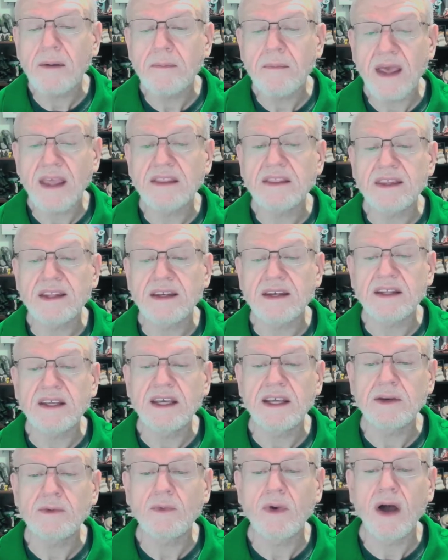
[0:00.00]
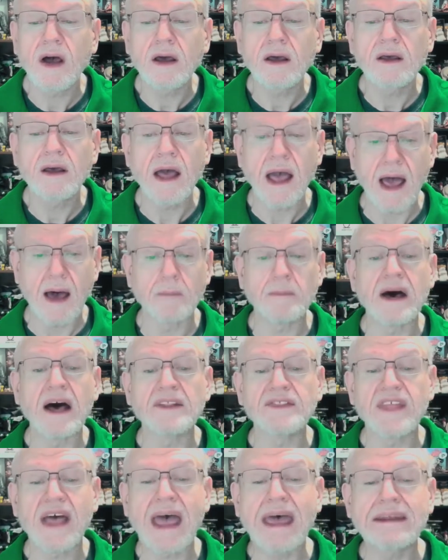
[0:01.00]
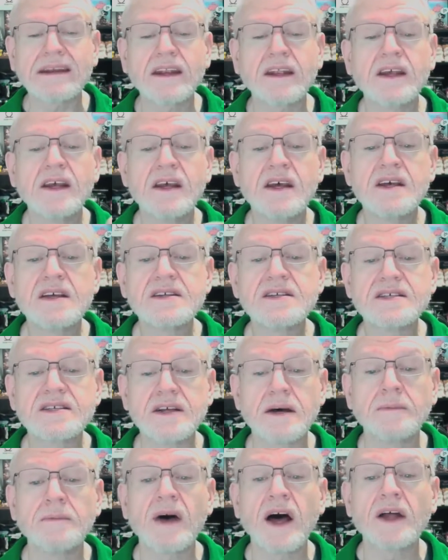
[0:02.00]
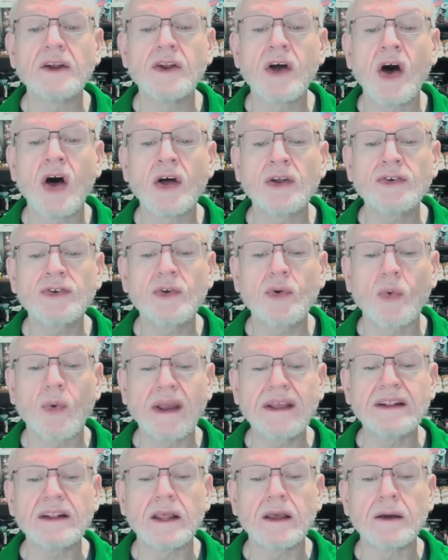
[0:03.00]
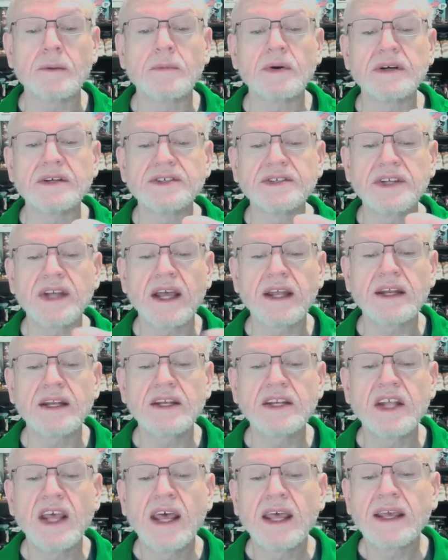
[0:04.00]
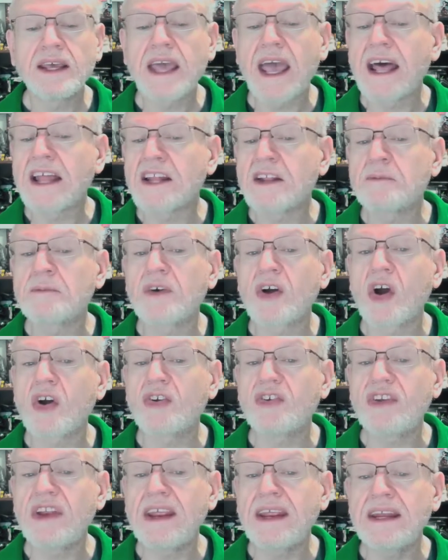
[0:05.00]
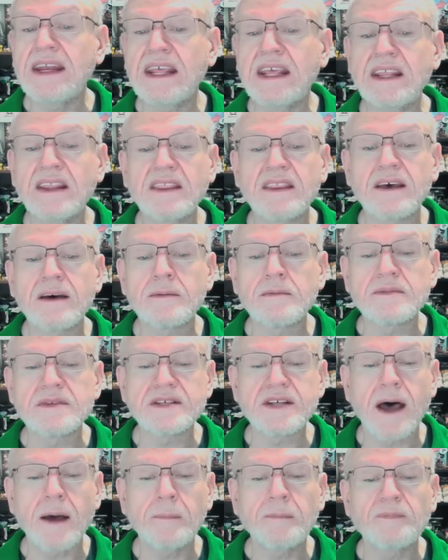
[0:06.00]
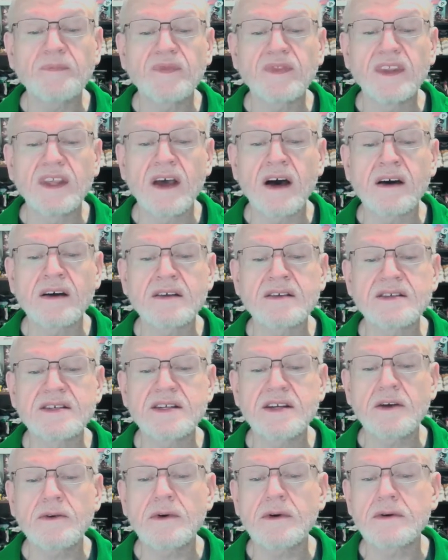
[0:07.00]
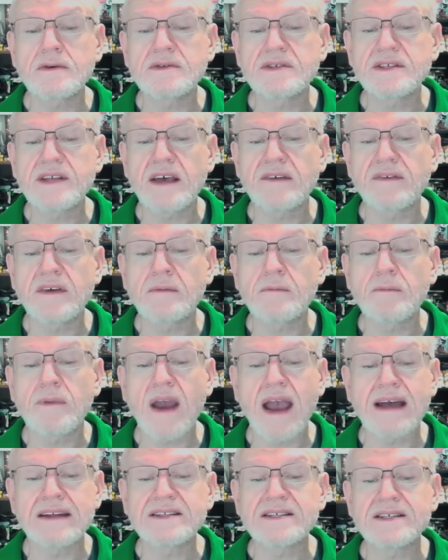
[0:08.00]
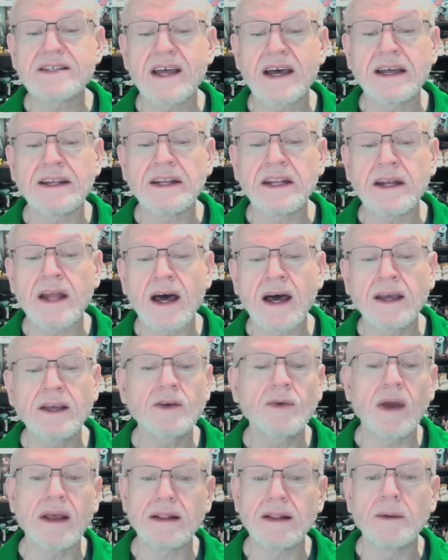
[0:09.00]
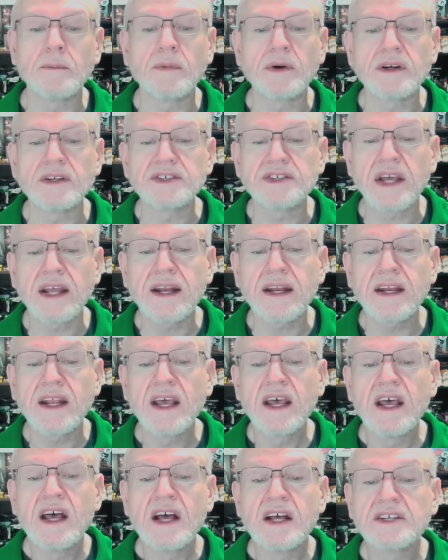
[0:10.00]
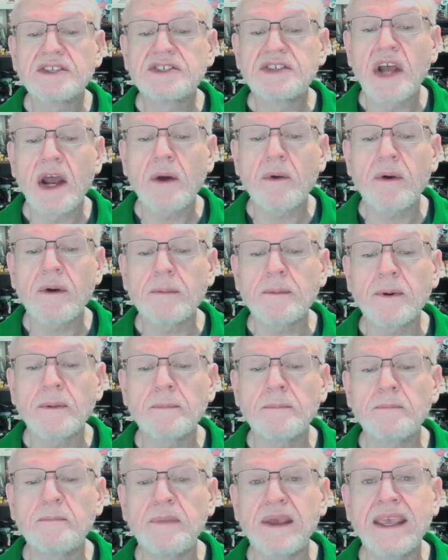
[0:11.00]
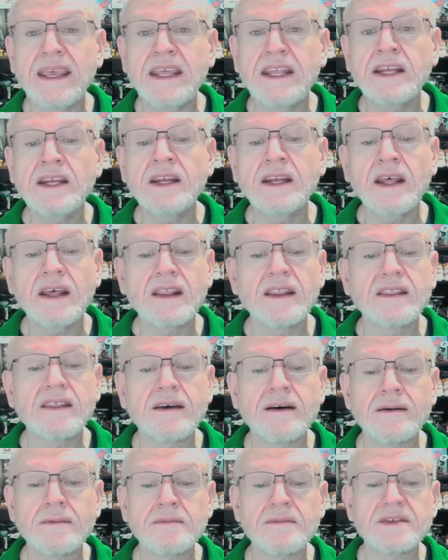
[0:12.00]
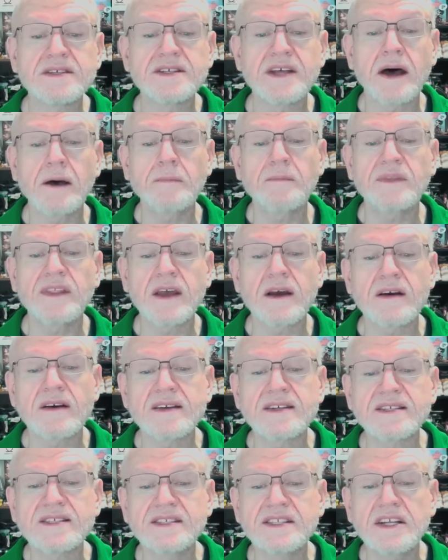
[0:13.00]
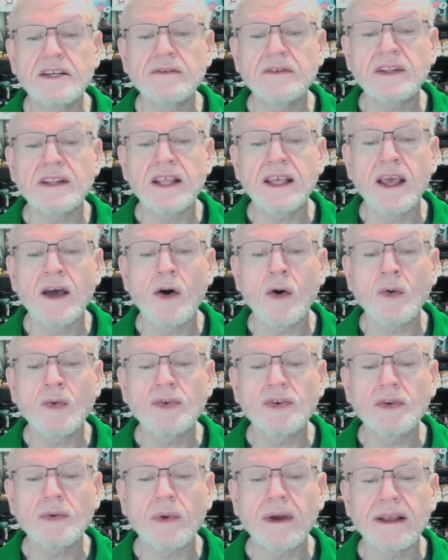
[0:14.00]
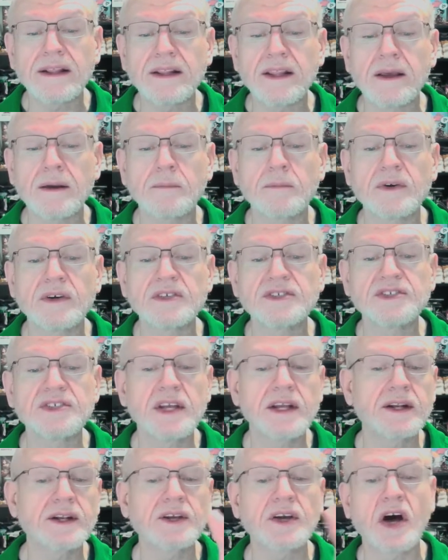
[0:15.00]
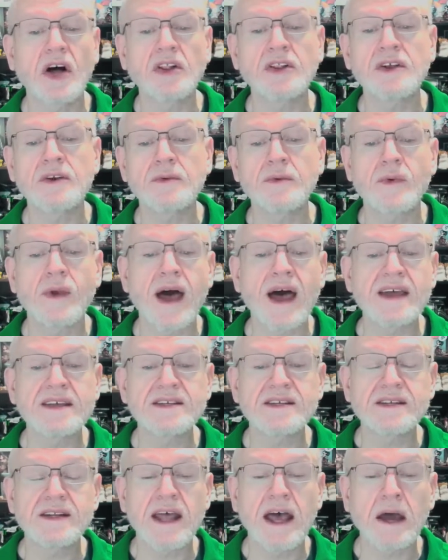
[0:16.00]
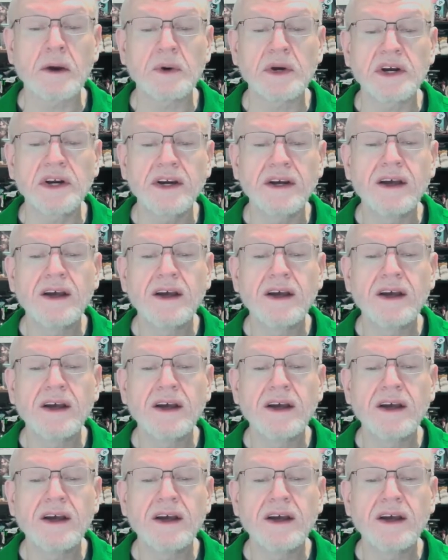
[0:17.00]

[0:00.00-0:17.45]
Manthan Kinra, how about that? Some Anon, greatly appreciated. Callum Cartini, thumbs up. Young 07, Brats 99, greatly appreciated. Cherubim Bean, thumbs up. There is Stephen Leone, greatly appreciated. Colin Reisenauer.